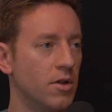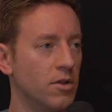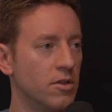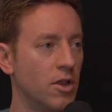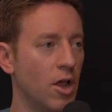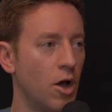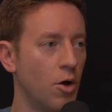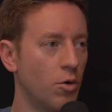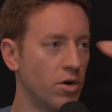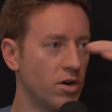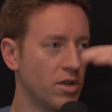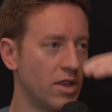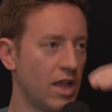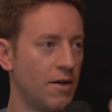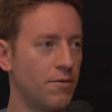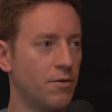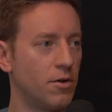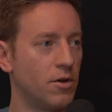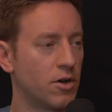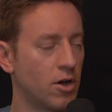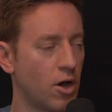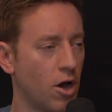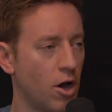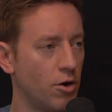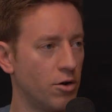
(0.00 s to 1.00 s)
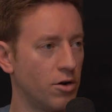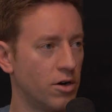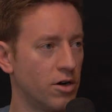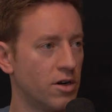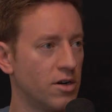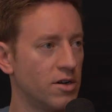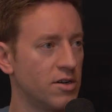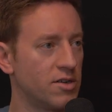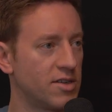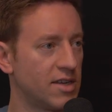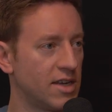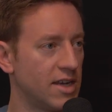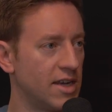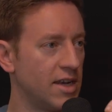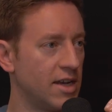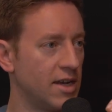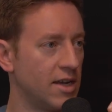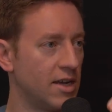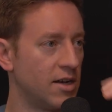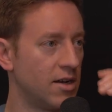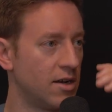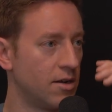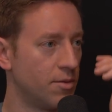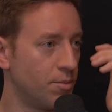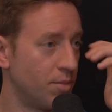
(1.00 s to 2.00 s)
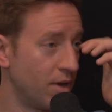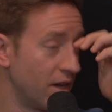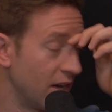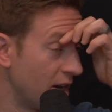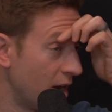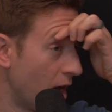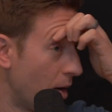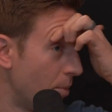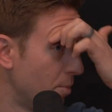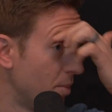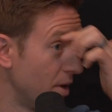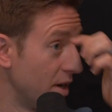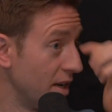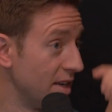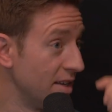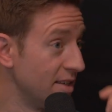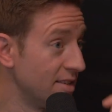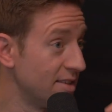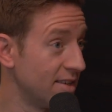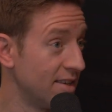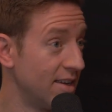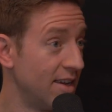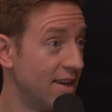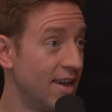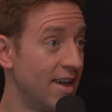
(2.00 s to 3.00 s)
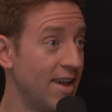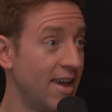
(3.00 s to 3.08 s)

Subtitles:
lower level coders in big companies.